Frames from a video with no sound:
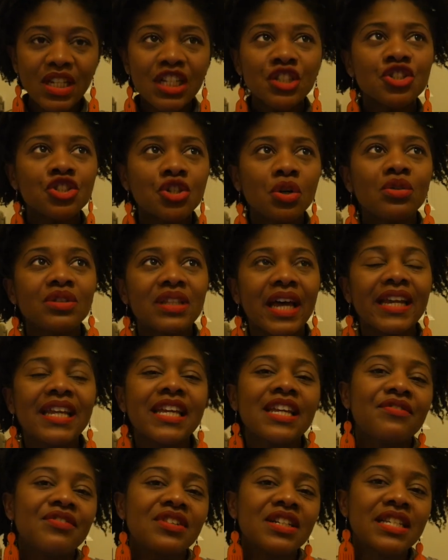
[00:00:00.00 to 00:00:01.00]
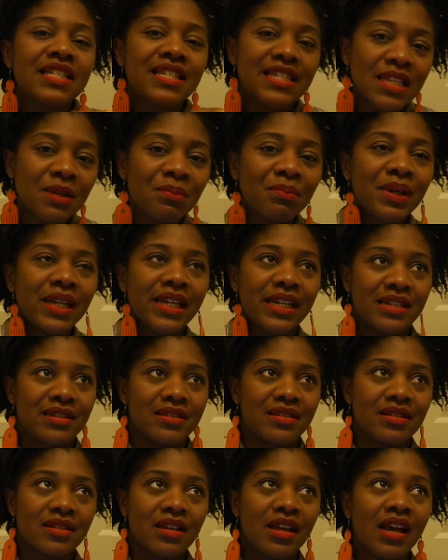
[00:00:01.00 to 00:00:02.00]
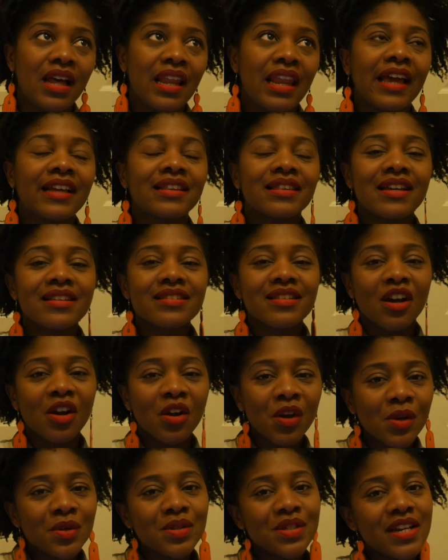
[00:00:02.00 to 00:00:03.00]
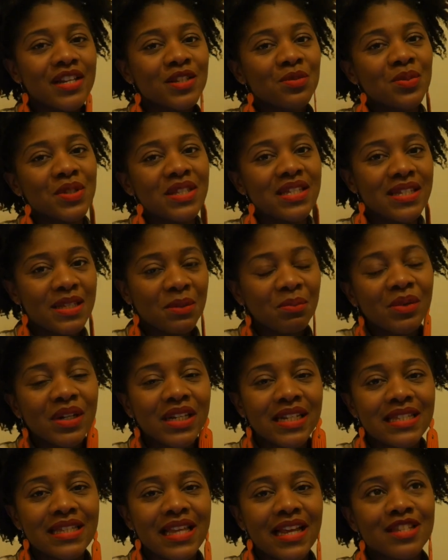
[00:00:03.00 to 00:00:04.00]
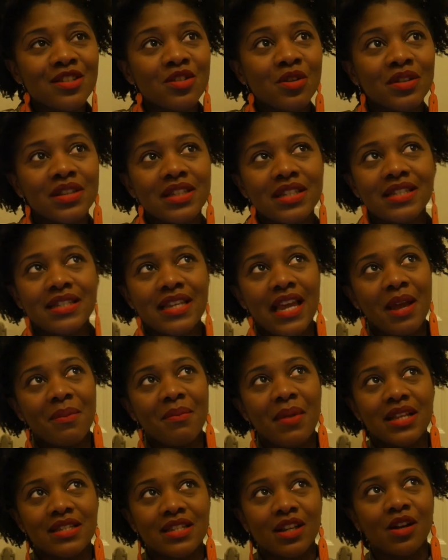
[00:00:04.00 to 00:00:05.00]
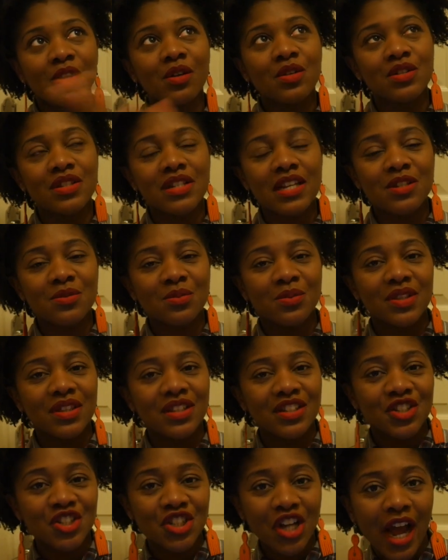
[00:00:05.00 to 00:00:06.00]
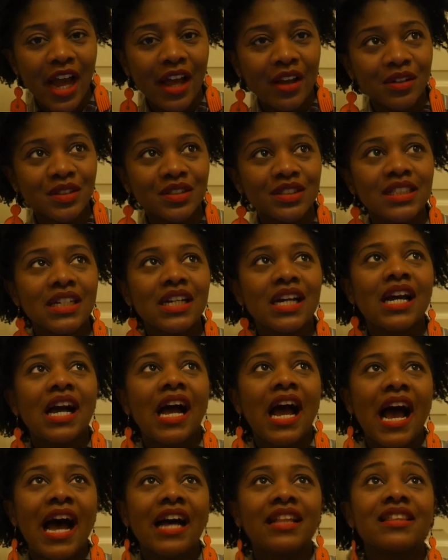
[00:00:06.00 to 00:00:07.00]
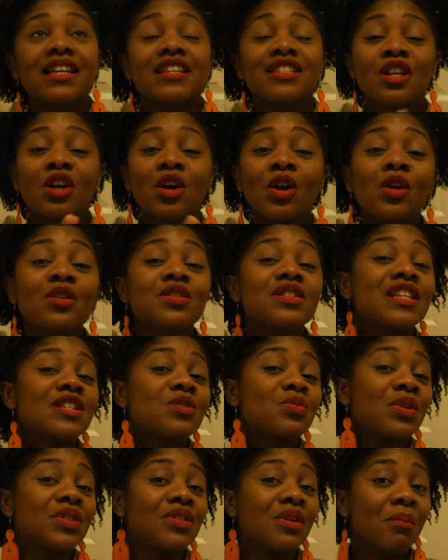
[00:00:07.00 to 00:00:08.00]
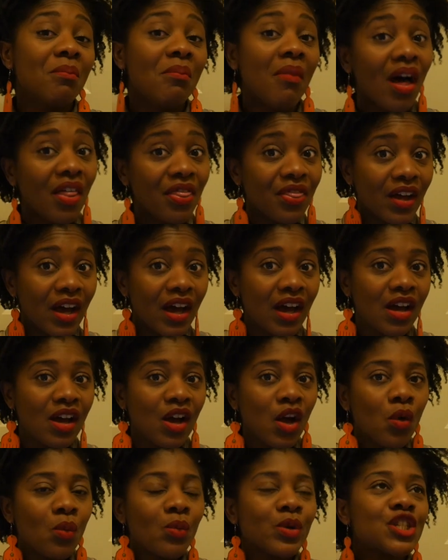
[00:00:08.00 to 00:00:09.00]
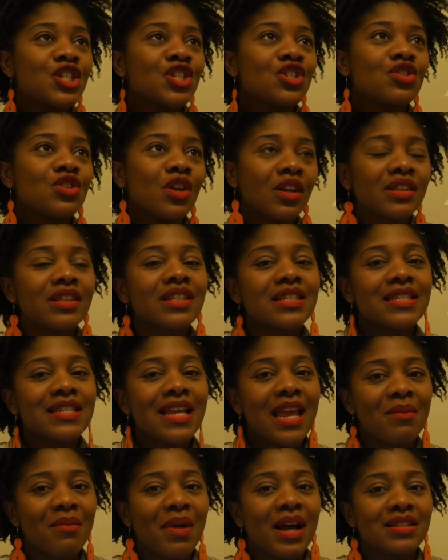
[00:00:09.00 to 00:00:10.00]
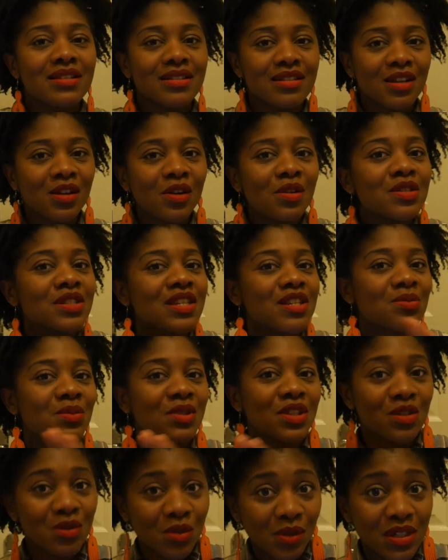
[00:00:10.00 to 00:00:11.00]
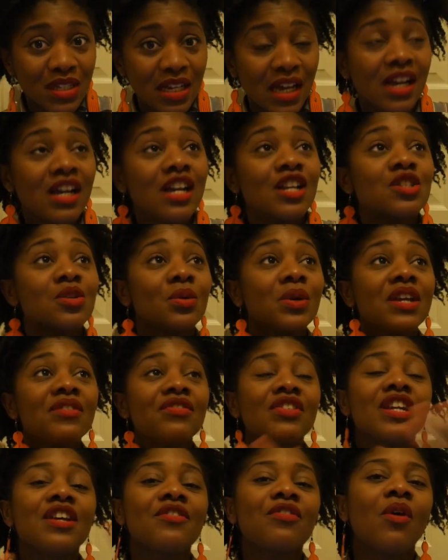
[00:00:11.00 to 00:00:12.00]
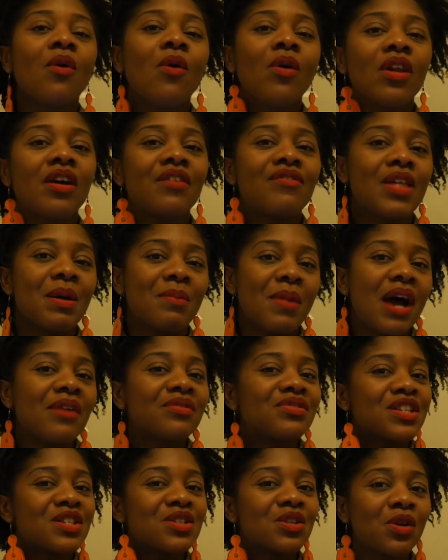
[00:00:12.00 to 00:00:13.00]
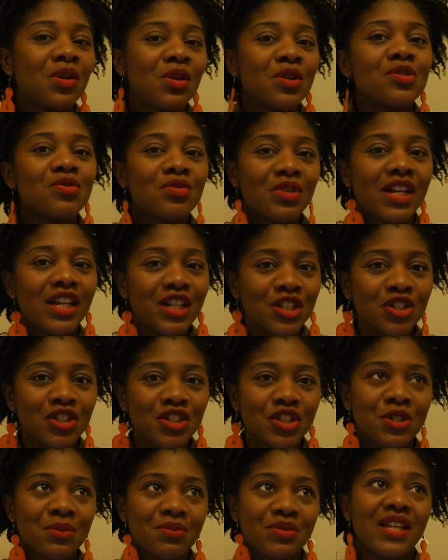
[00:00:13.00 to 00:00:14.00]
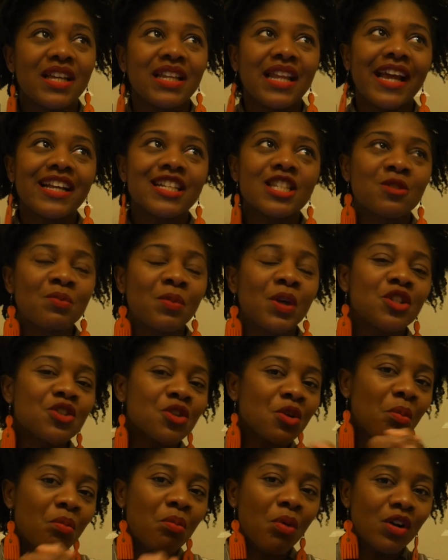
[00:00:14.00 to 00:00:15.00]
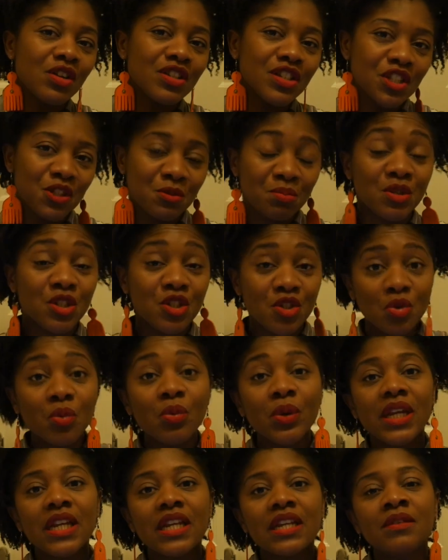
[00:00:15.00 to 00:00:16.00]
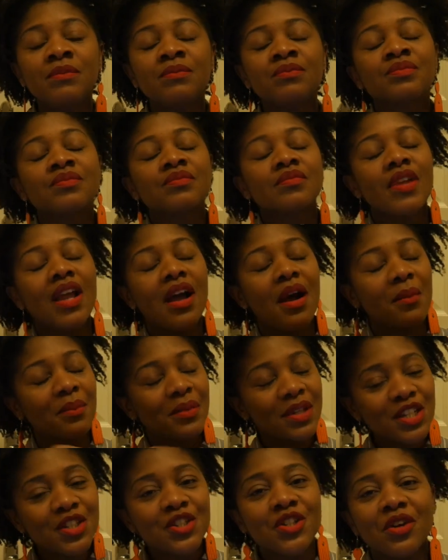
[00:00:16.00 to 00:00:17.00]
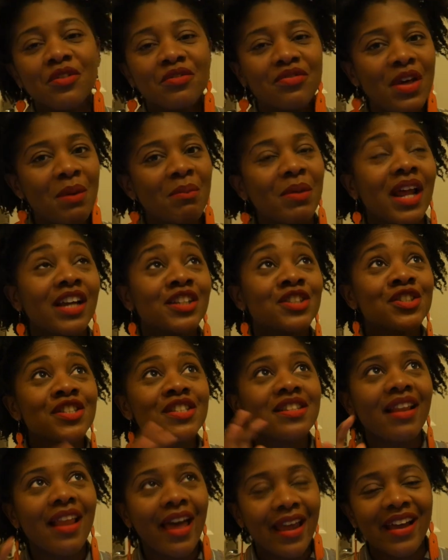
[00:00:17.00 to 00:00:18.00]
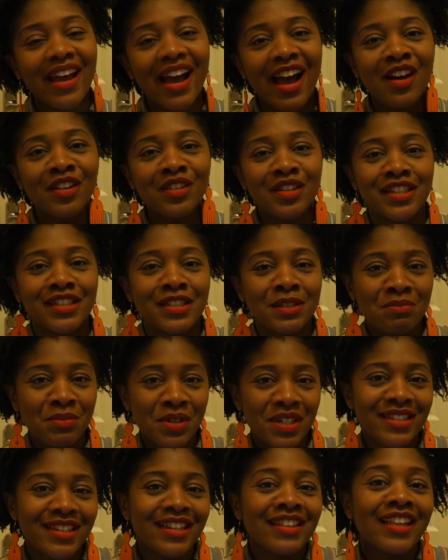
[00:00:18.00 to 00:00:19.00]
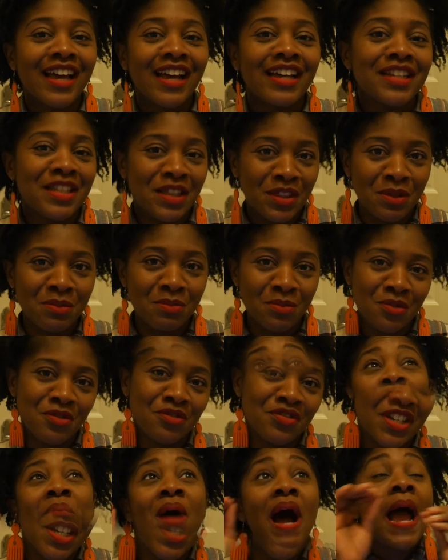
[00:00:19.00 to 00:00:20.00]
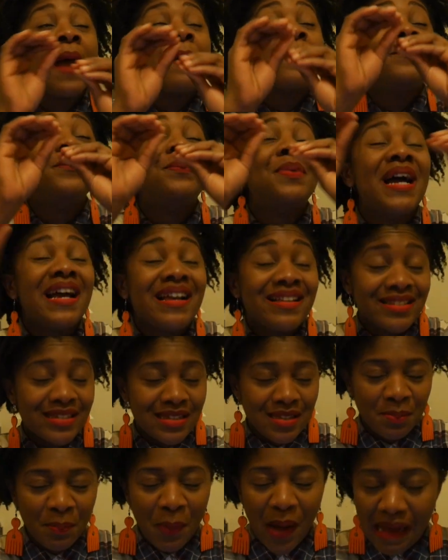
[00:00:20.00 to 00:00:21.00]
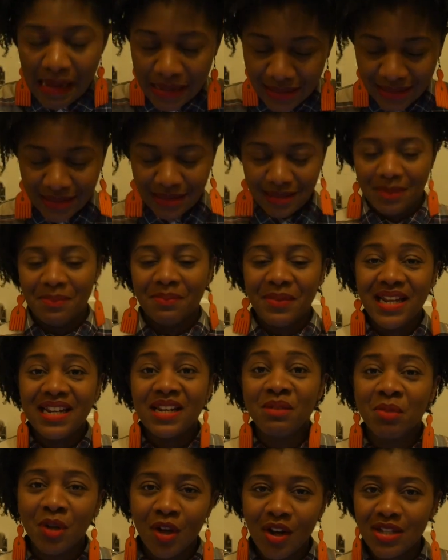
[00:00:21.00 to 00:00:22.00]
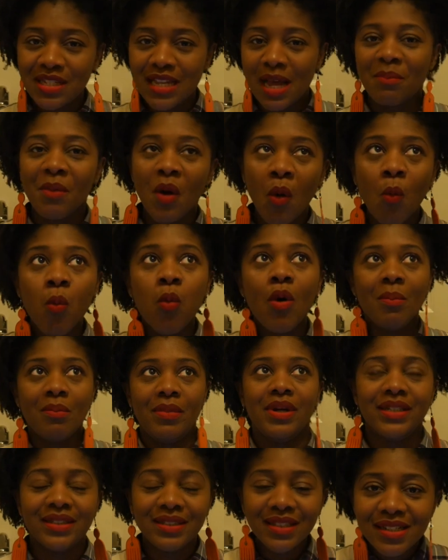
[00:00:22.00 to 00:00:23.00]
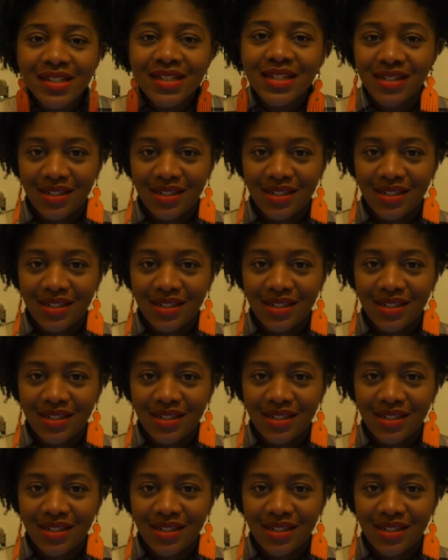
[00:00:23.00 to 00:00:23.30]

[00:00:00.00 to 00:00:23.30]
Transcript: showed that even siblings, like there's a closeness with siblings that's not the same as a closeness with the child, and there's a closeness with the mother which is not the same as the closeness with the daughter. So even if all of them have this close relationship, they're like special bonds between each of them, and I just like how they depicted that in the movie. My best part, mainly because I'm a woman,